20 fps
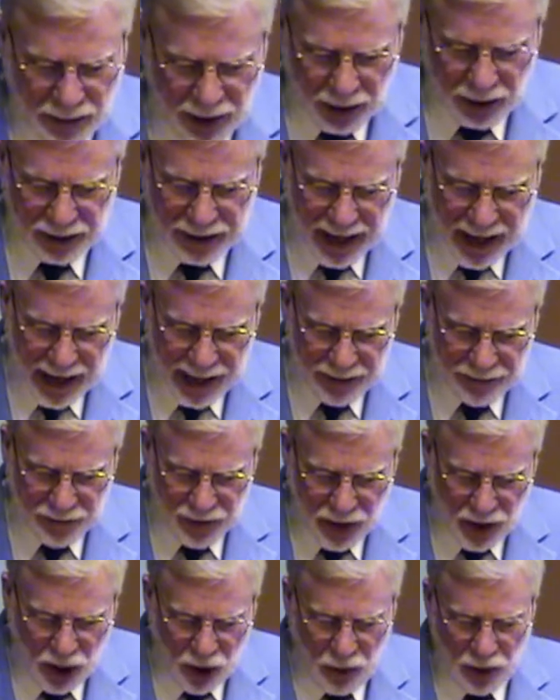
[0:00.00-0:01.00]
Miller
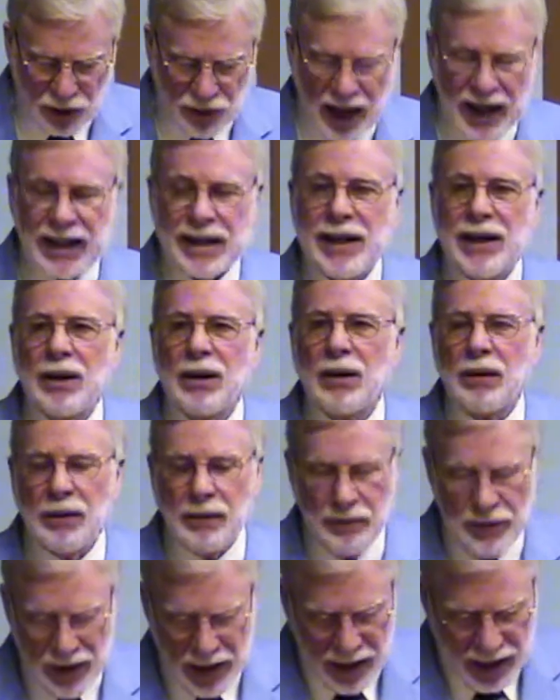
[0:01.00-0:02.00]
gang, who will try to
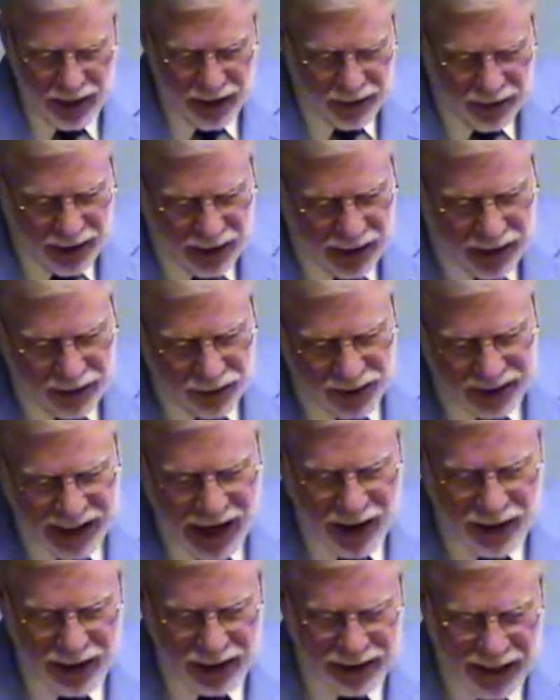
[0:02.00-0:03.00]
kill the
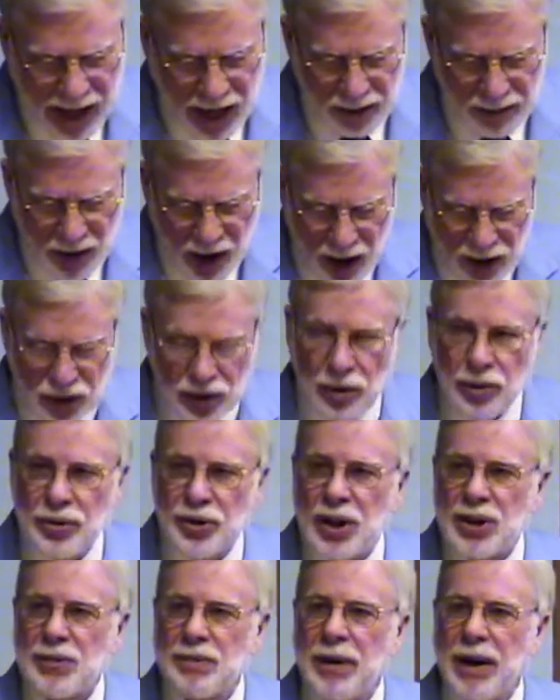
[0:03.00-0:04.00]
retiring town marshal who
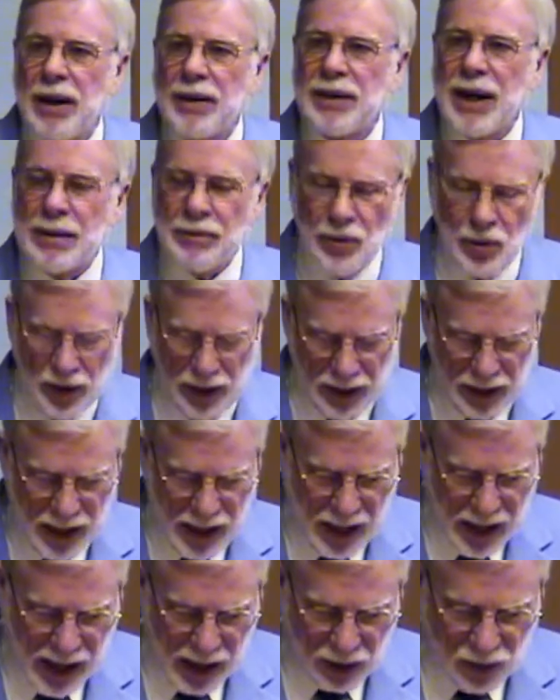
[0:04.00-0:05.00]
just married that
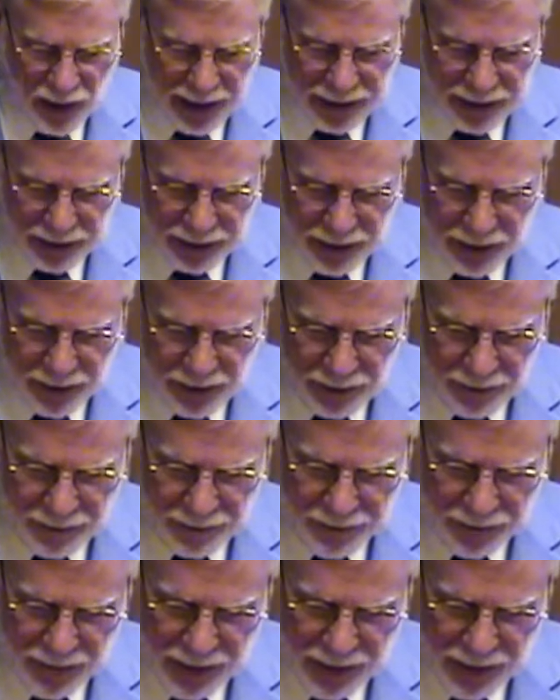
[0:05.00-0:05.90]
morning a Quaker girl.